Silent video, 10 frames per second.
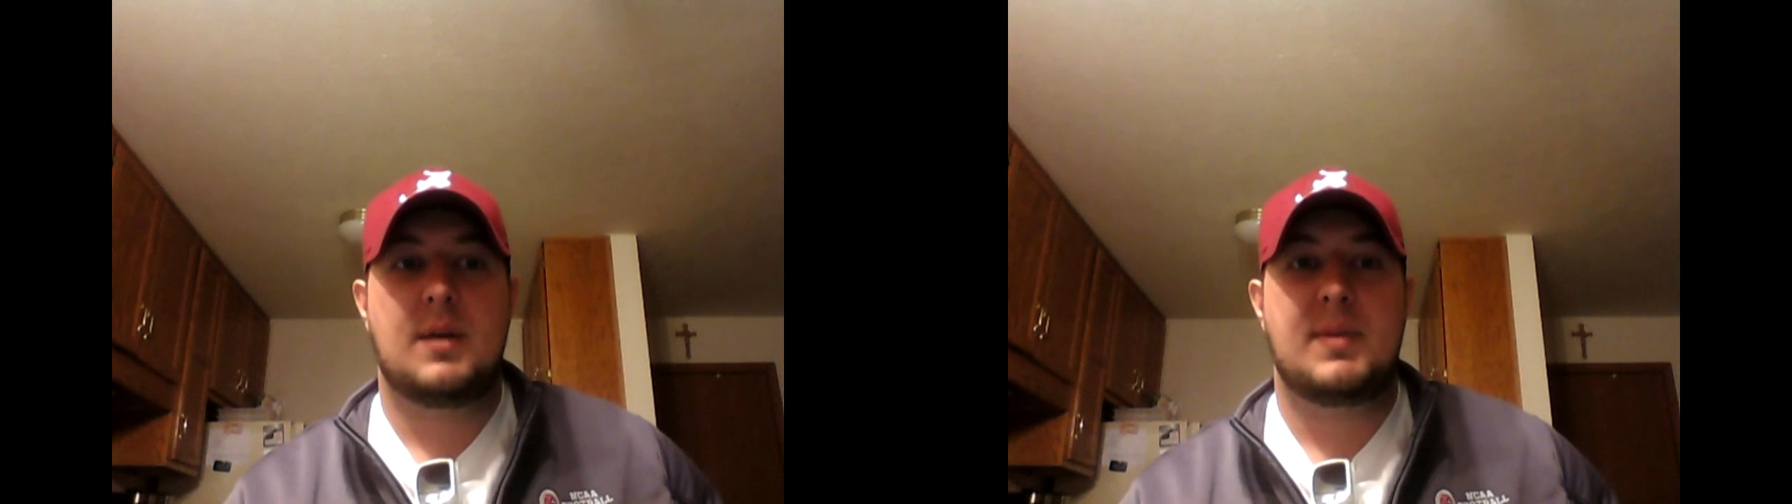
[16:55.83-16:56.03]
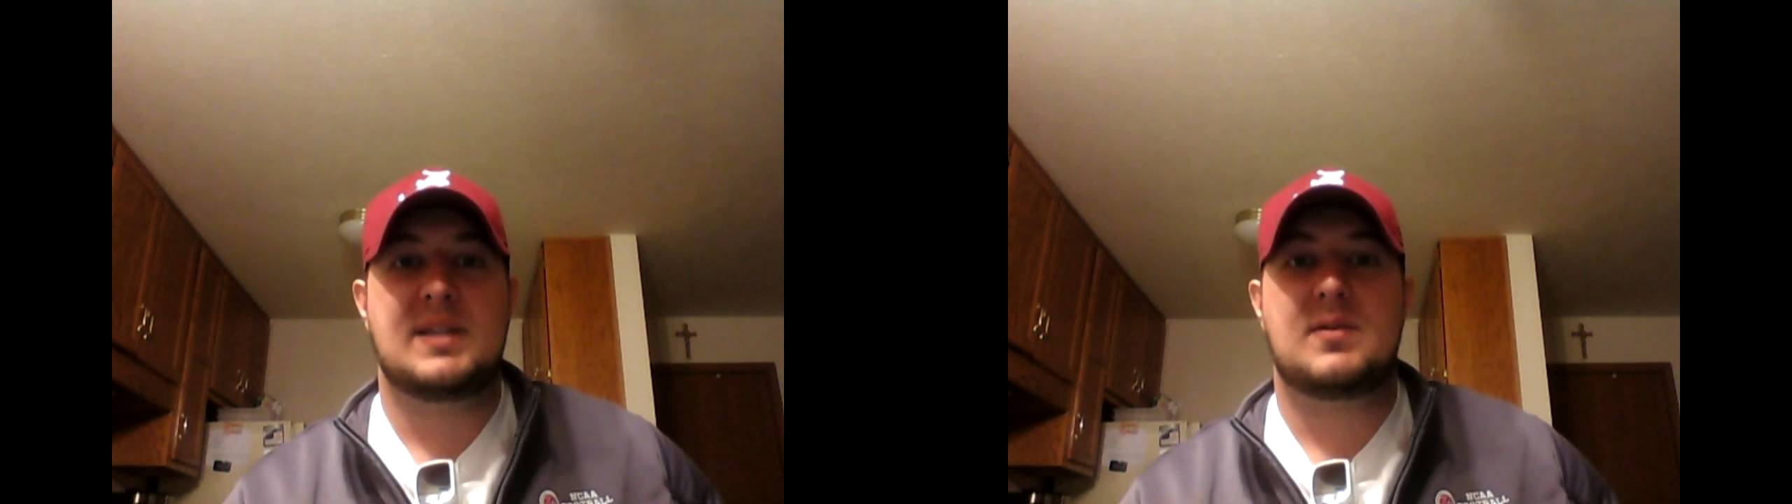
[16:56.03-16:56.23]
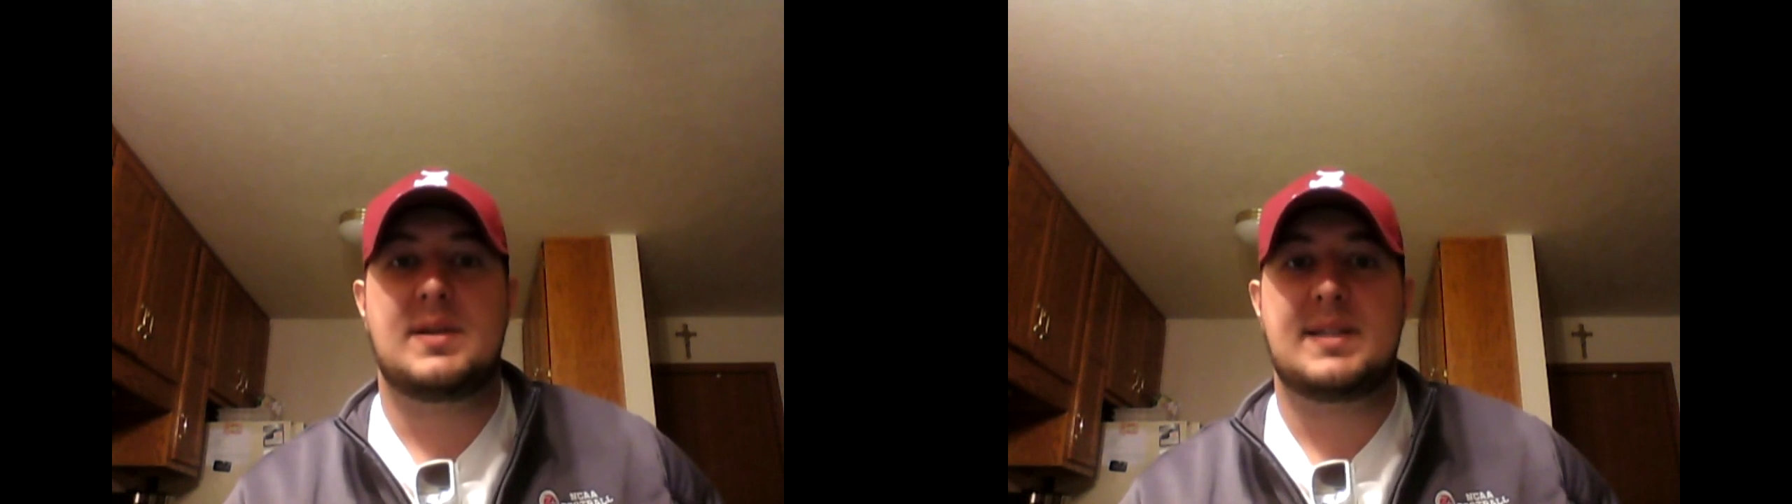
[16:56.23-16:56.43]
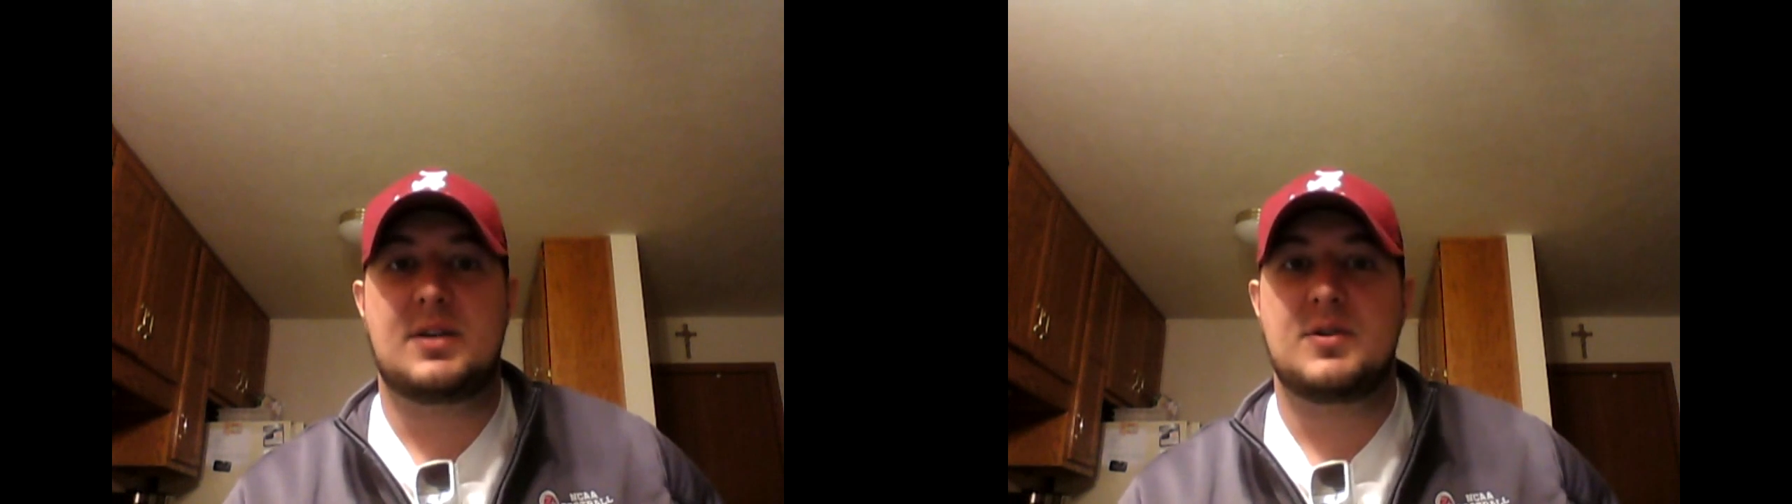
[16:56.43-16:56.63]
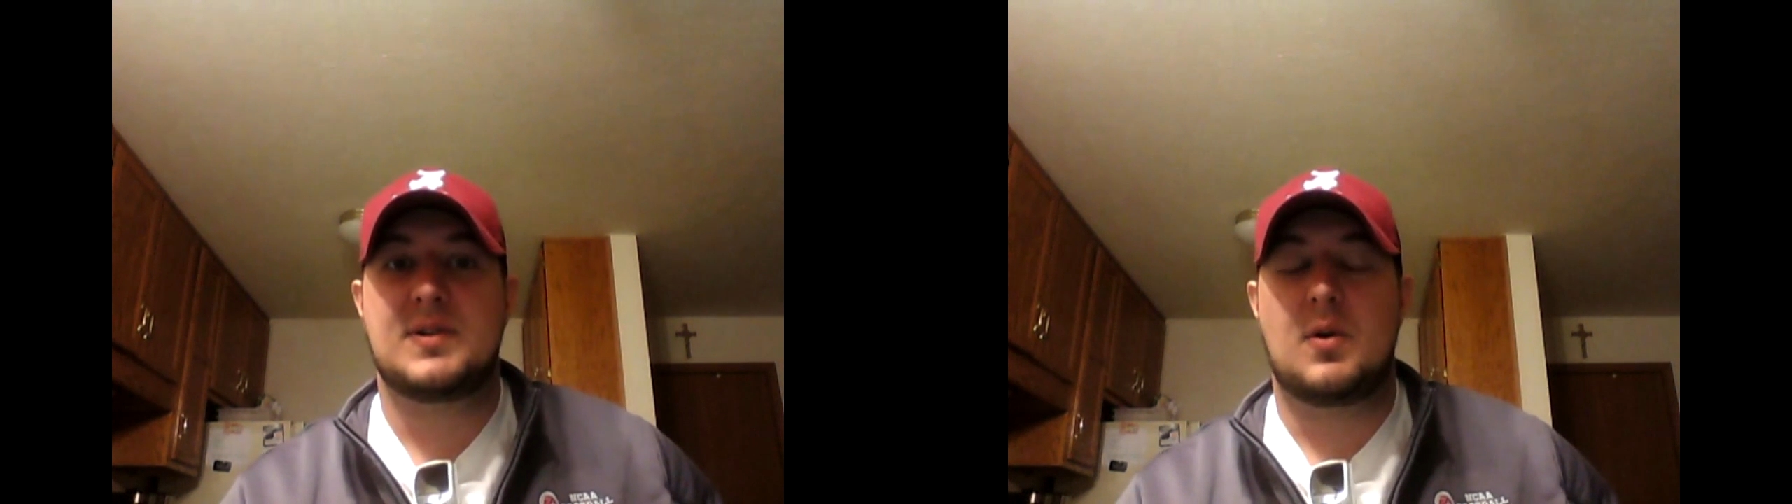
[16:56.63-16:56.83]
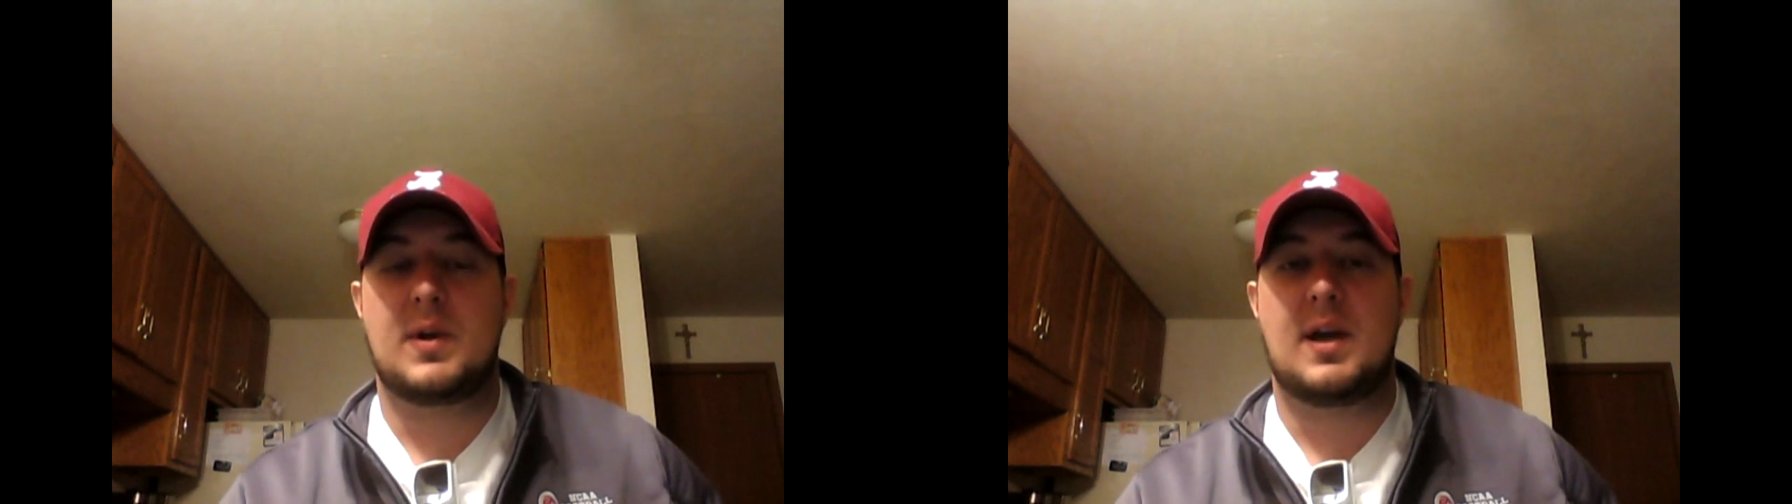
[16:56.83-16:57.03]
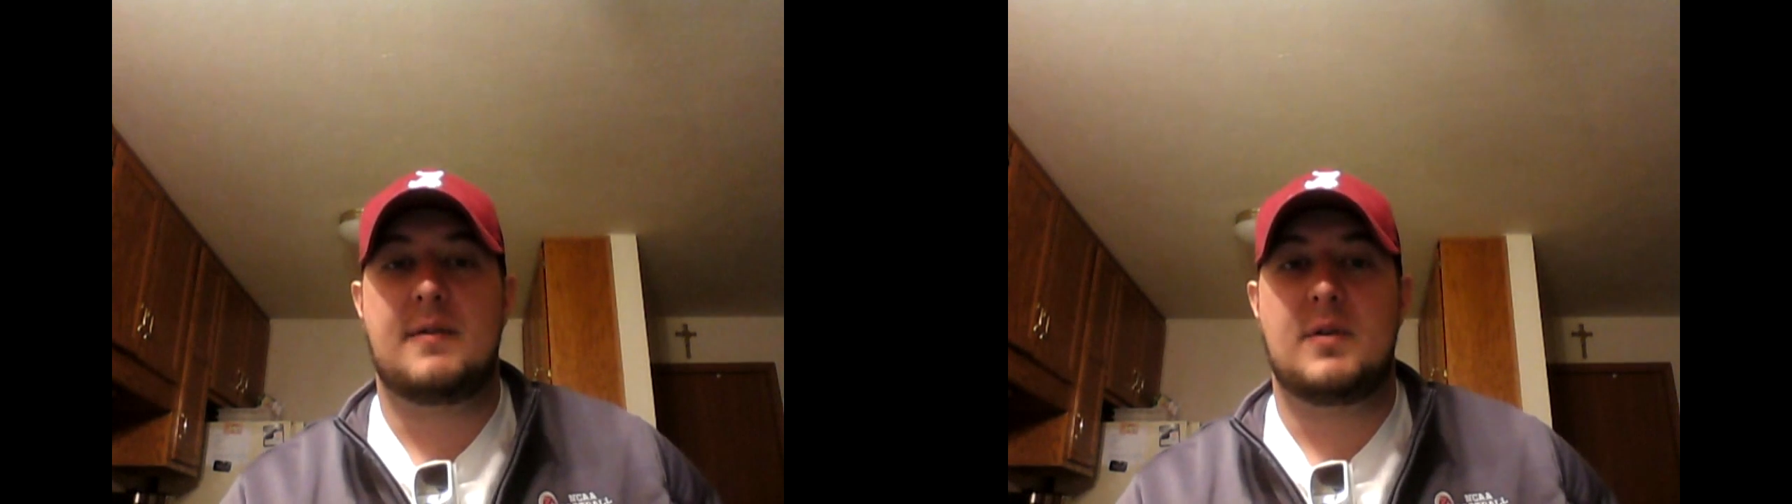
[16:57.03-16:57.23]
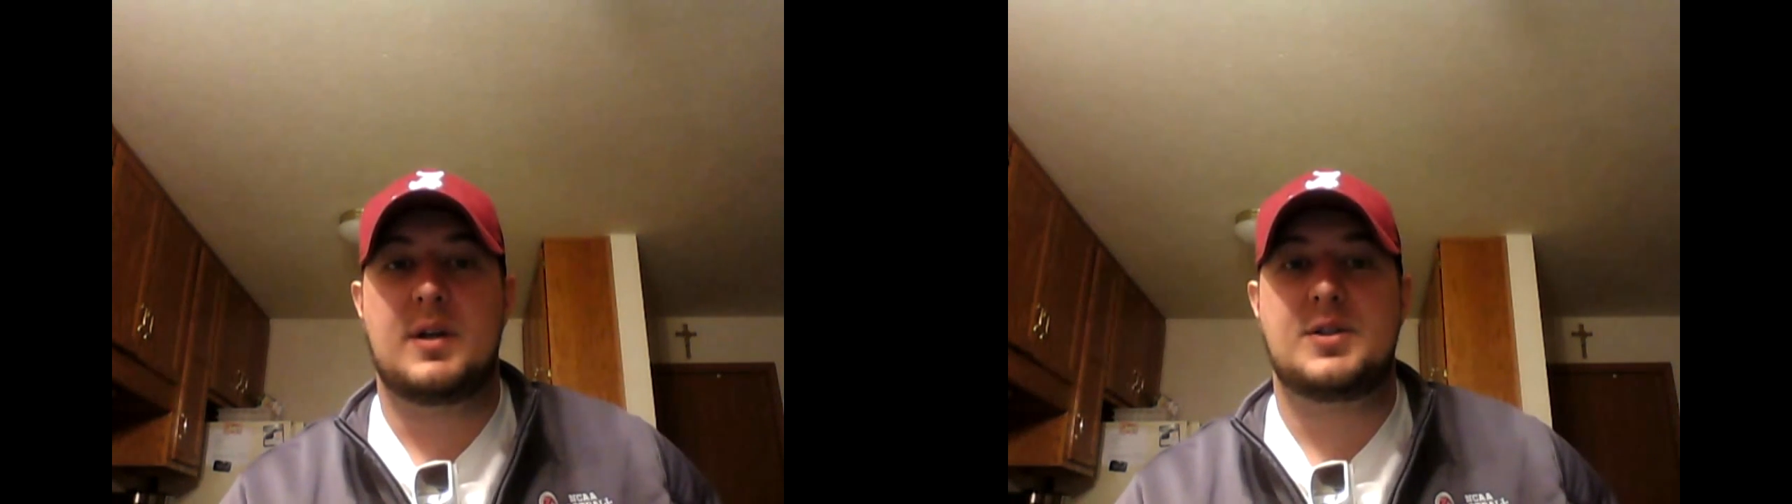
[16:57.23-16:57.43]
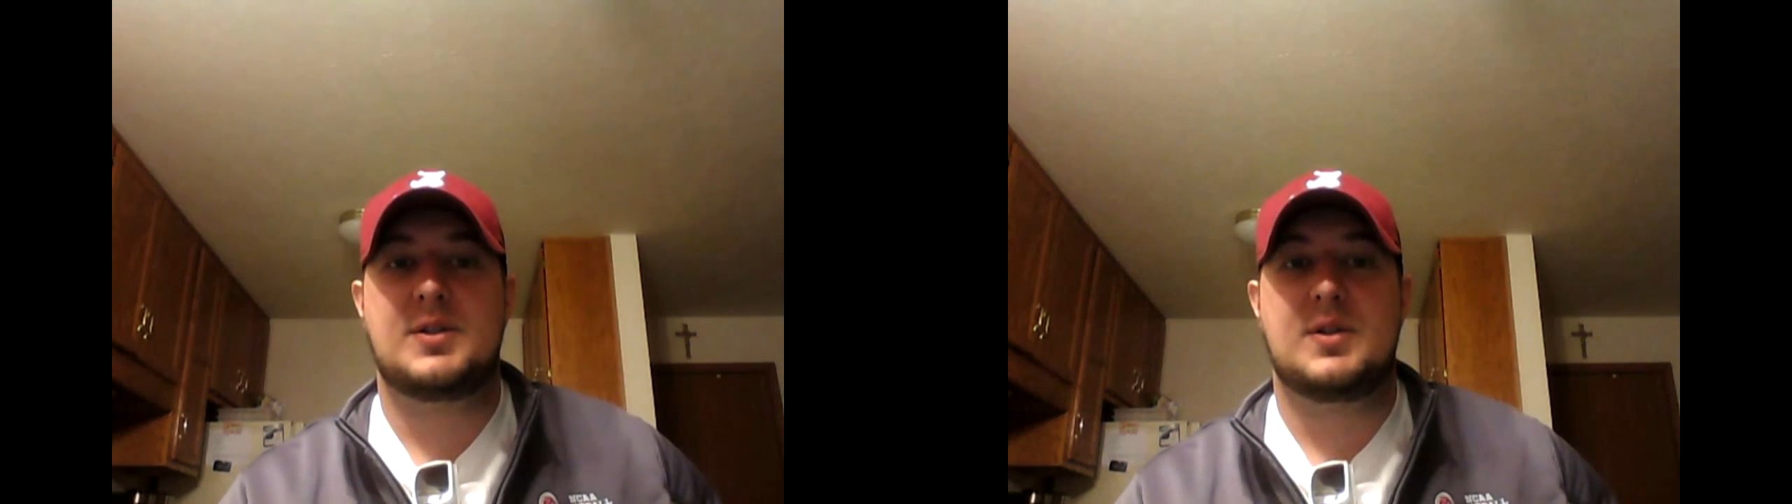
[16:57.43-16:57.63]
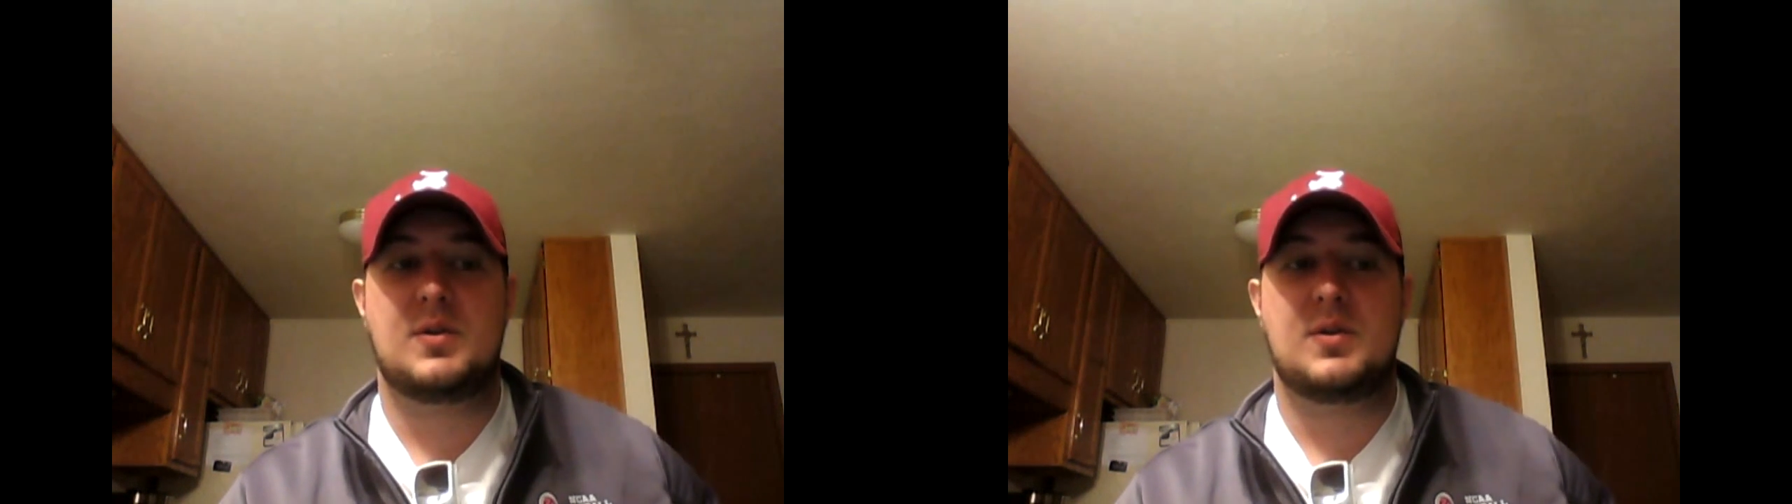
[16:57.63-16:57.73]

basically set your zone of coverage